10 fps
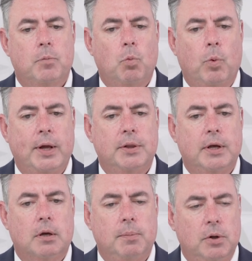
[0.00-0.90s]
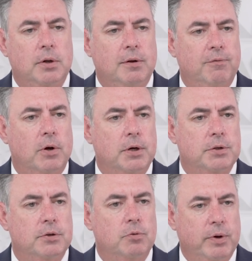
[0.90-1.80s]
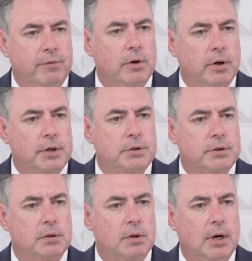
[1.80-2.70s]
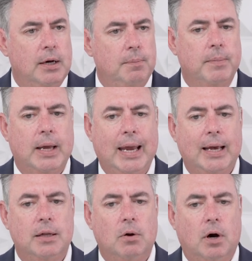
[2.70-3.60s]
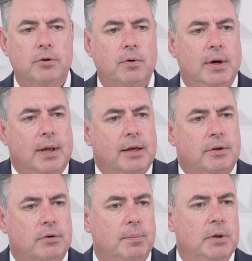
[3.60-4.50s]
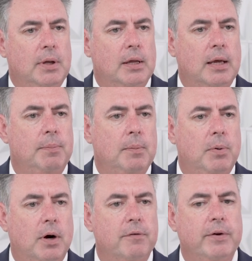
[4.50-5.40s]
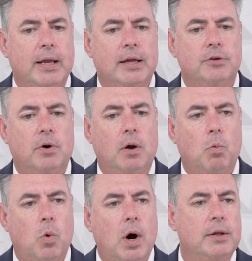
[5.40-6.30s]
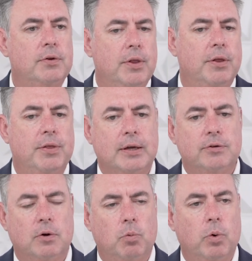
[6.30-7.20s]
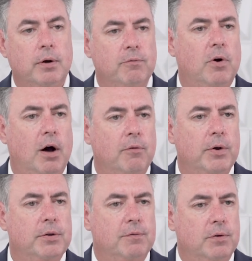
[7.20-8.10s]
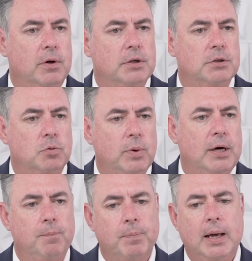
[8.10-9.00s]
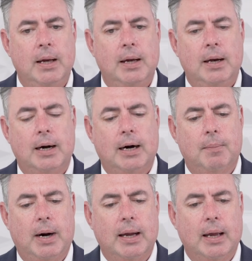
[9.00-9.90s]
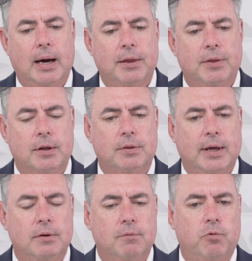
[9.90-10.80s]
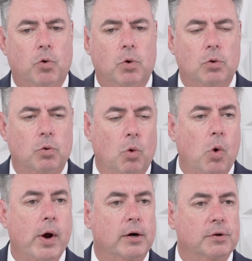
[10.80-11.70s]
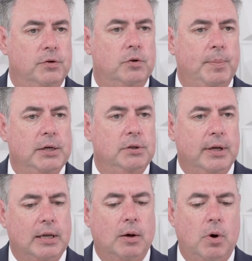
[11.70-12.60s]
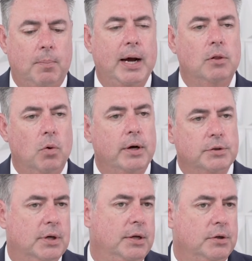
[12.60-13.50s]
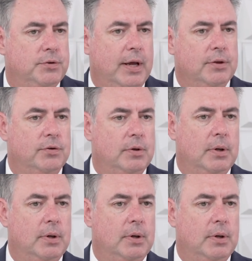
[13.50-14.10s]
when the community flourishes, we flourish. And also, I like this community. I like being part of it, and so I want the things that we're involved with to flourish as well. I think that for lawyers especially, and I want my lawyers to understand this and